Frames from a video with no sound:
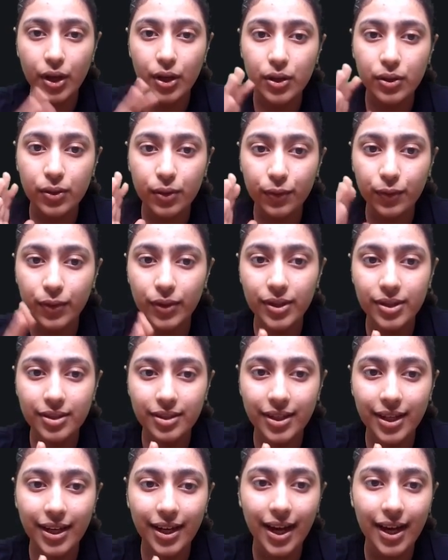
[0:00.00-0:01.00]
So first
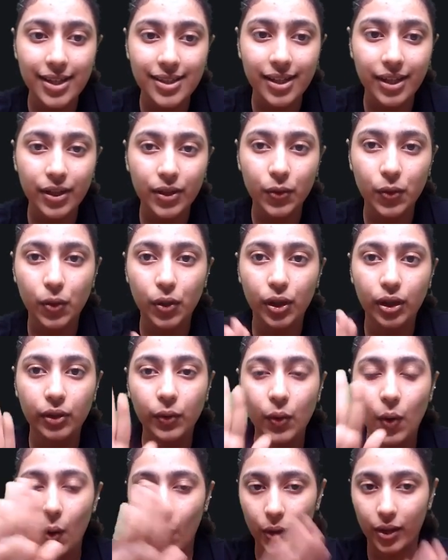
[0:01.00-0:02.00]
thing, as I told
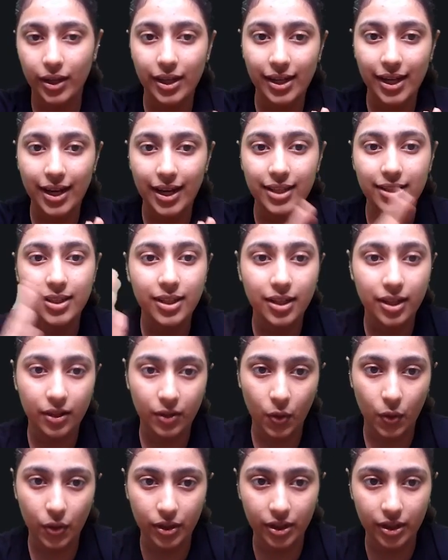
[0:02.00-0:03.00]
you, organized and
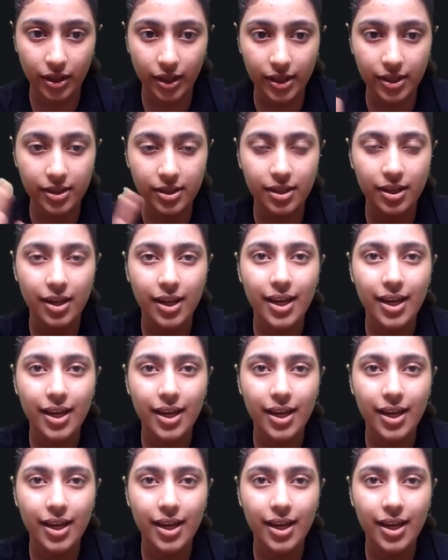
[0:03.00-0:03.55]
unorganized.